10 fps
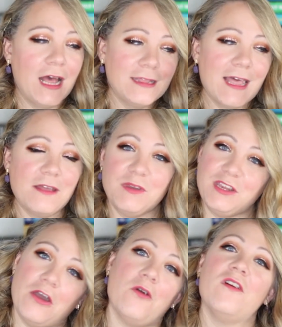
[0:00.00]
Let me
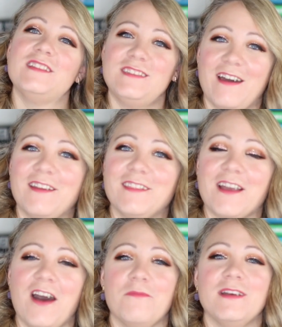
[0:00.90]
know down in the
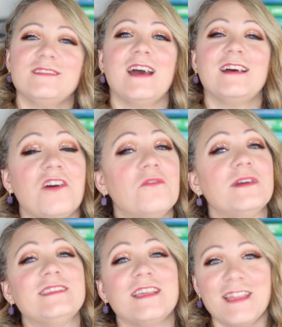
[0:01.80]
comments.
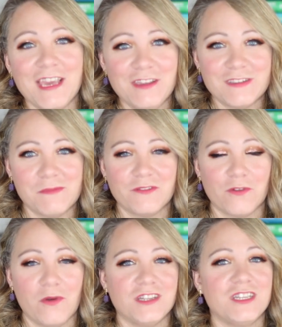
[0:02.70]
always, thank you so much
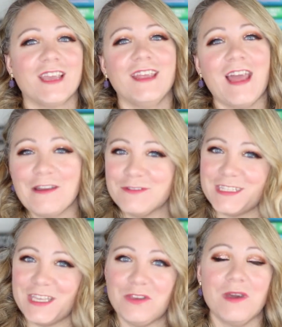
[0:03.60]
for watching, and I will
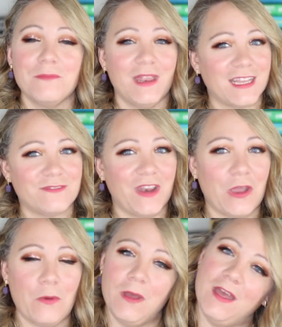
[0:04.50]
see you in my next
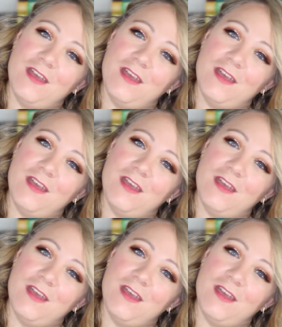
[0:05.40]
video.